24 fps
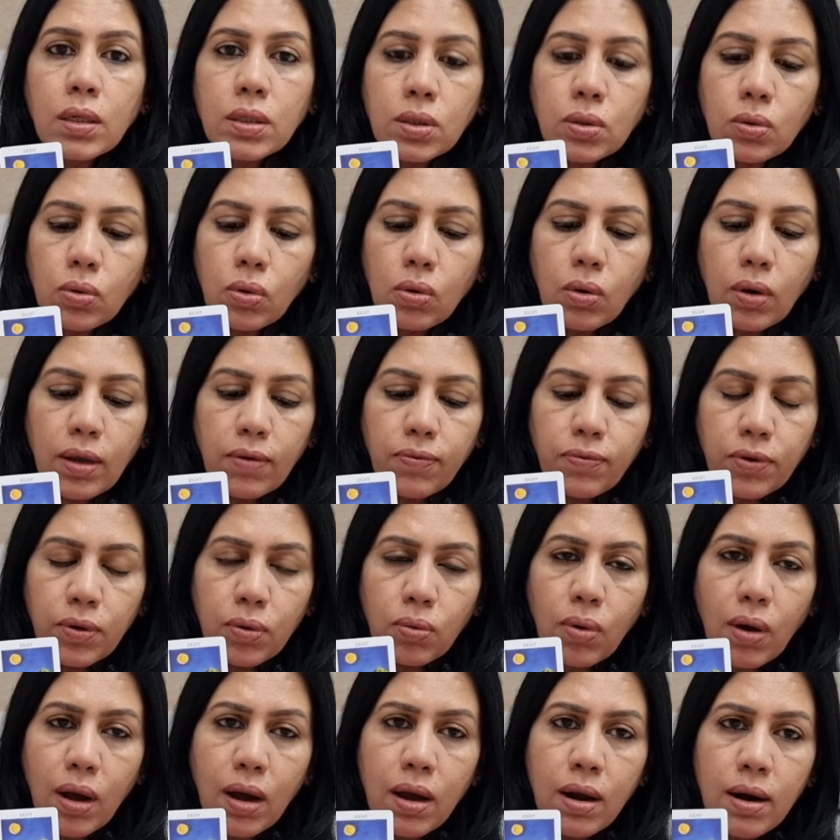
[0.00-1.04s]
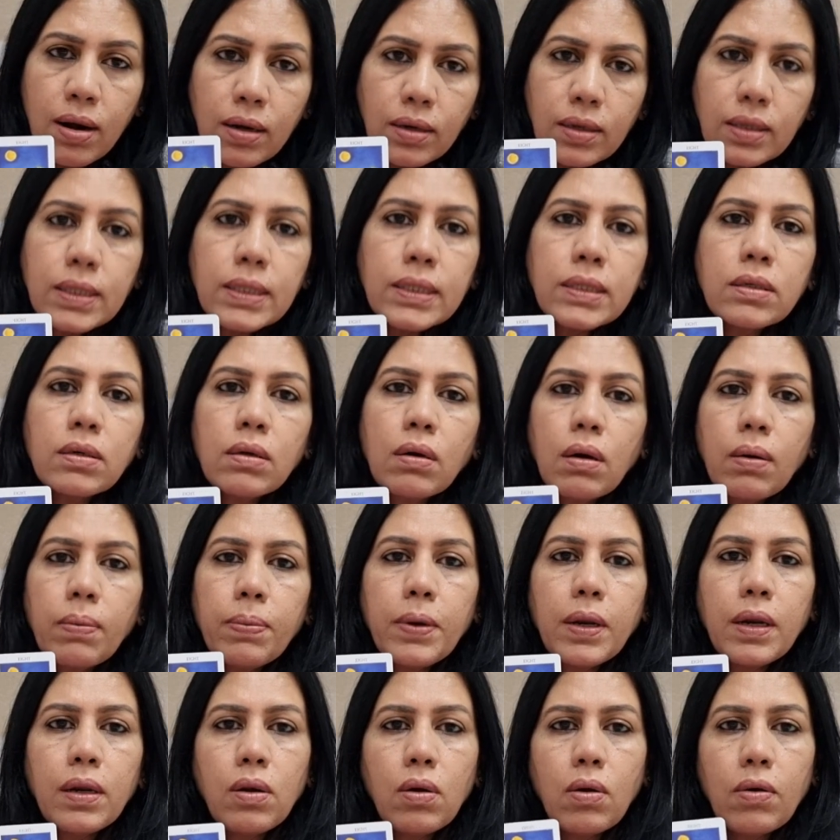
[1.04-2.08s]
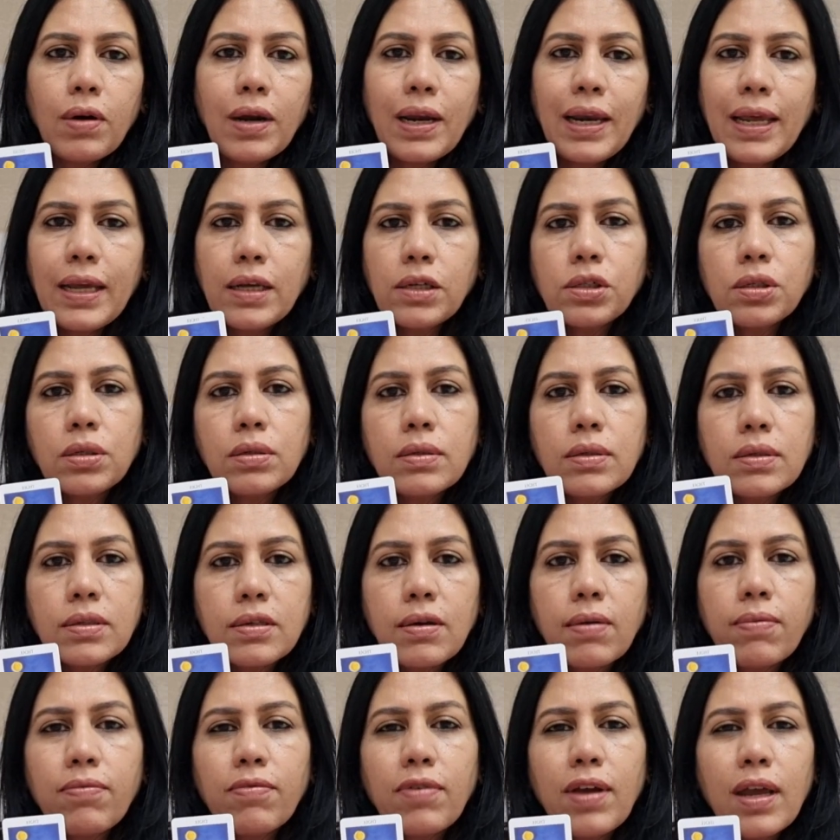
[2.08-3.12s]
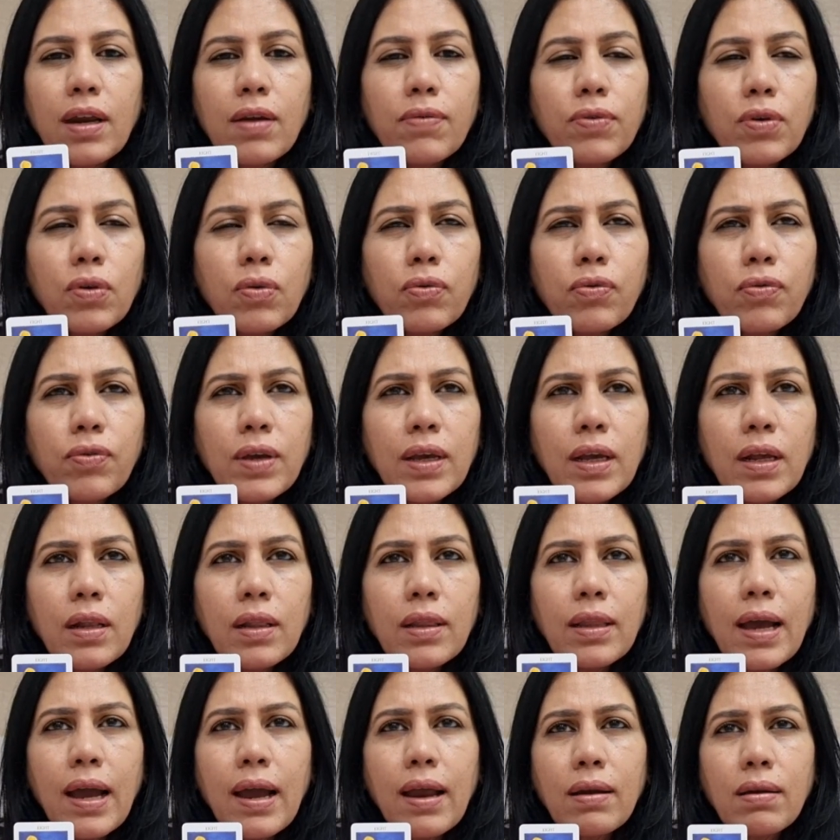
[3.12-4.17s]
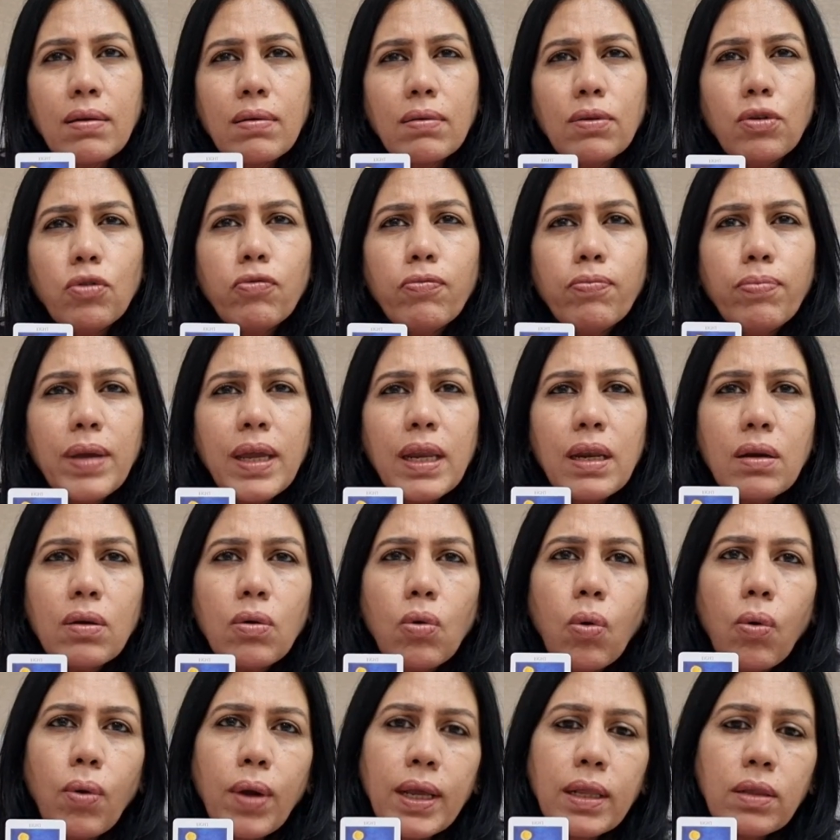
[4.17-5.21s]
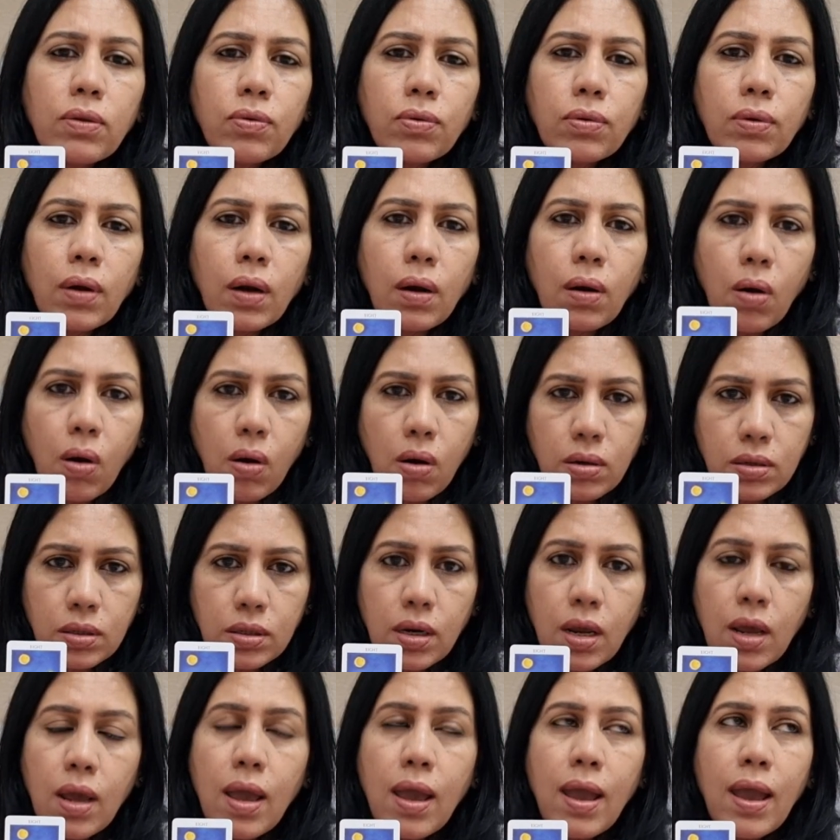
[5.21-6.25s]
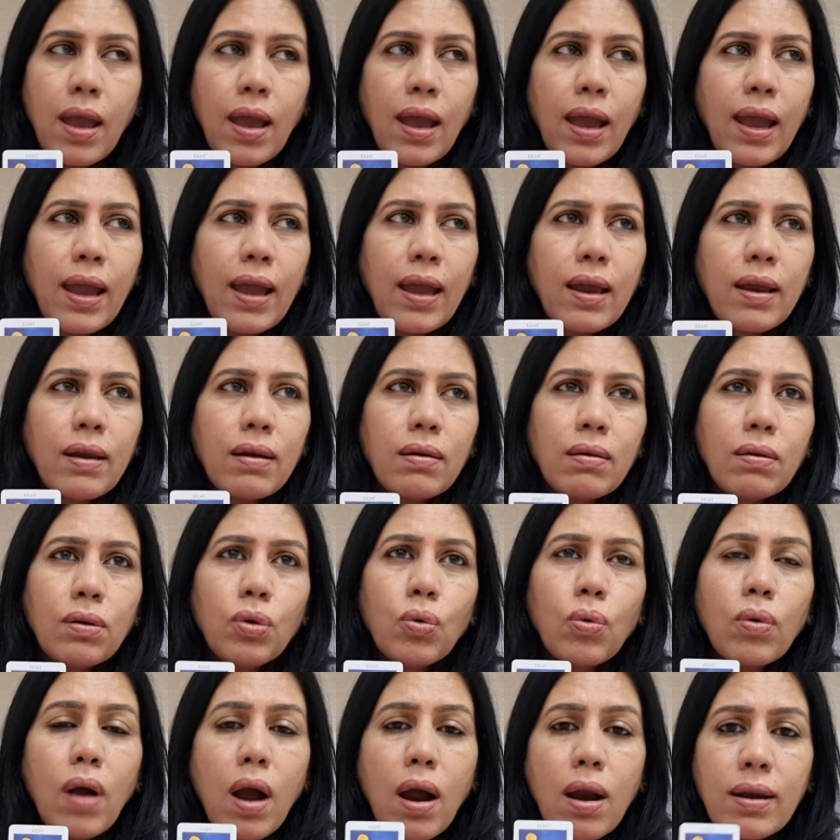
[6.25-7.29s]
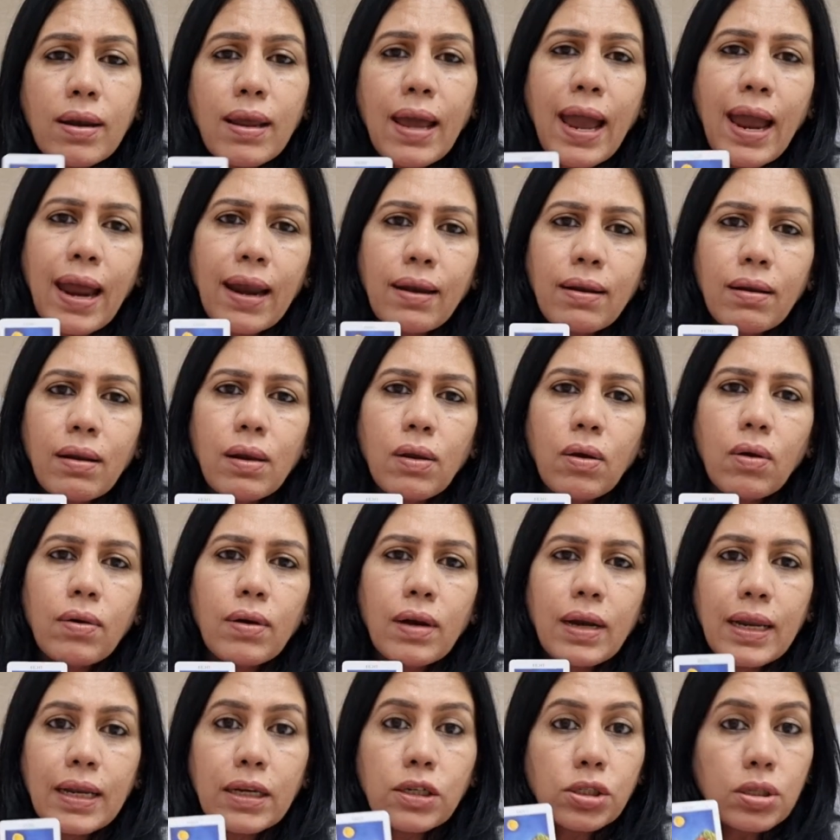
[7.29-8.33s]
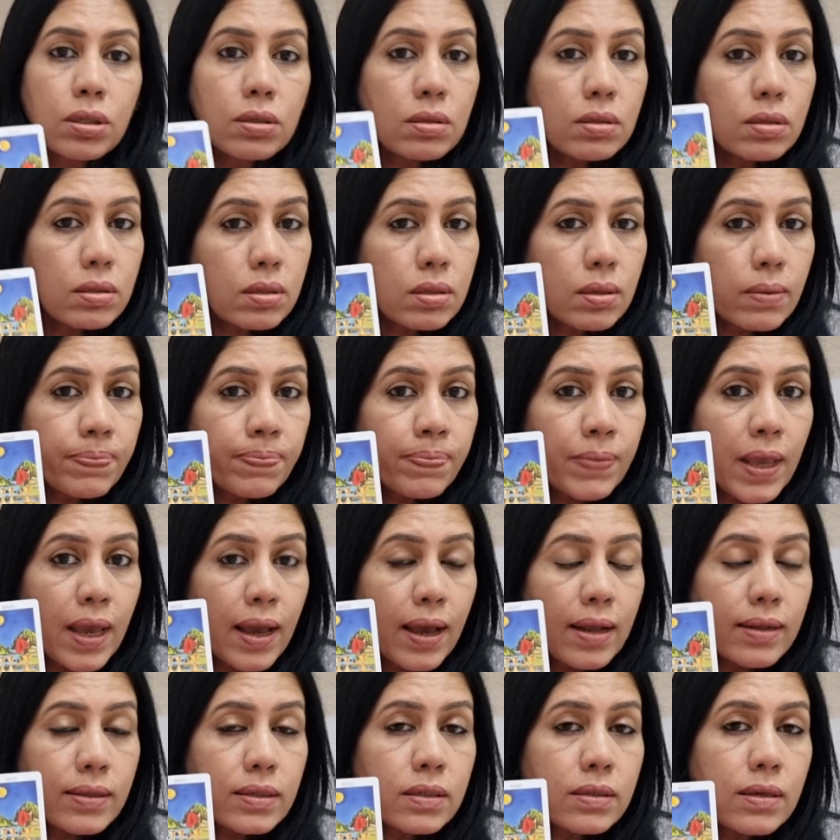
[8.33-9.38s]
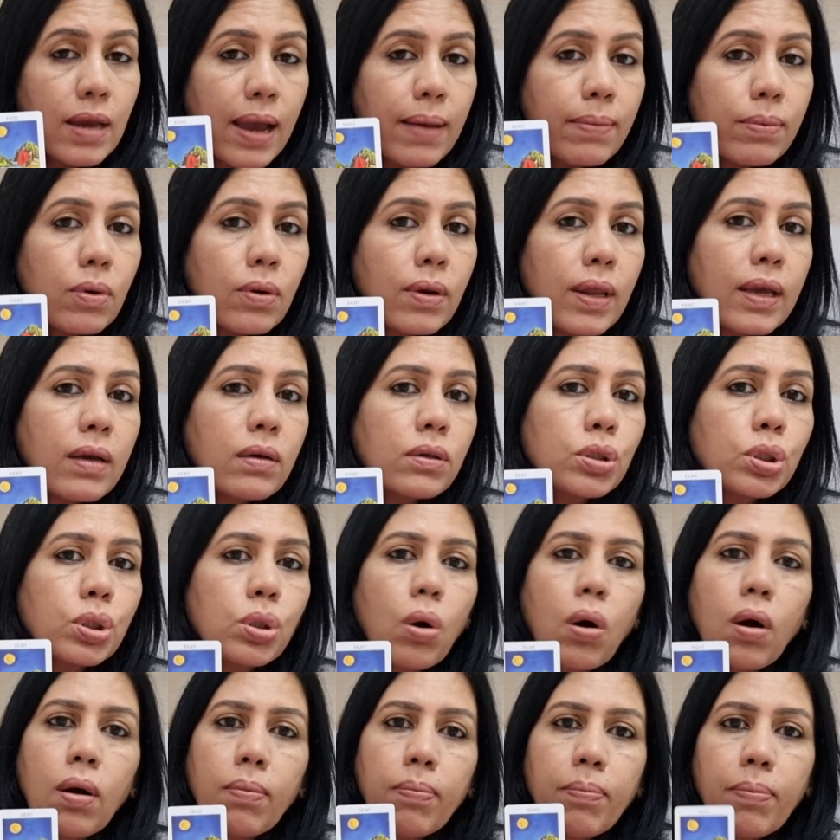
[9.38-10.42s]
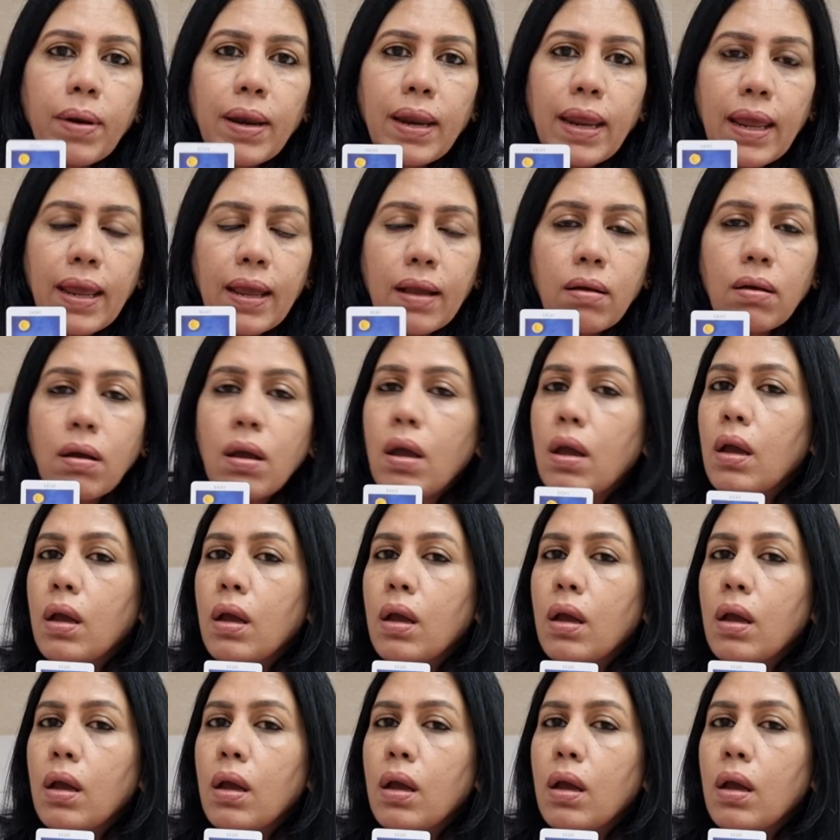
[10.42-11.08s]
So if you are disturbed in your relations somewhere, if you feel that you've been going through a lot and you can't handle your relations, it's time to take a short break.